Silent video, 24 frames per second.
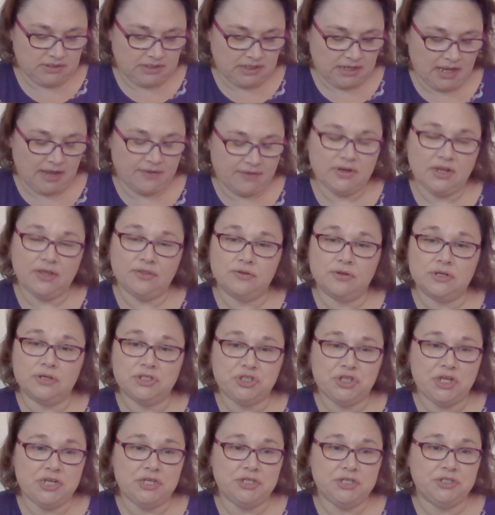And I have another
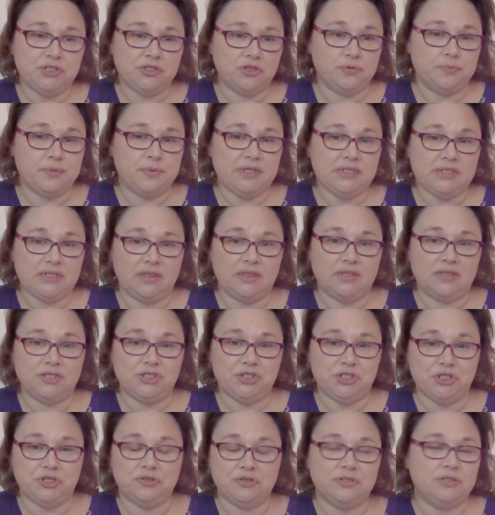exchange that'll be done this
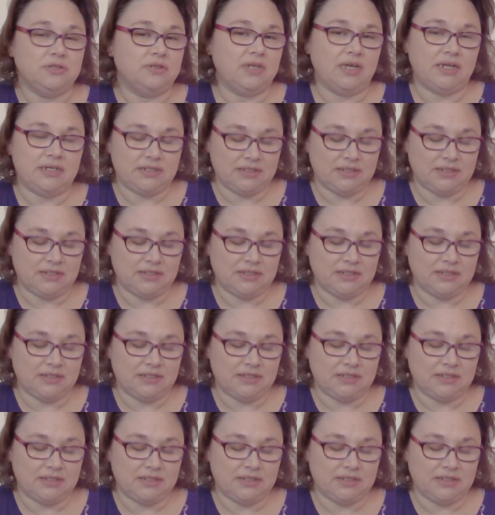year, so that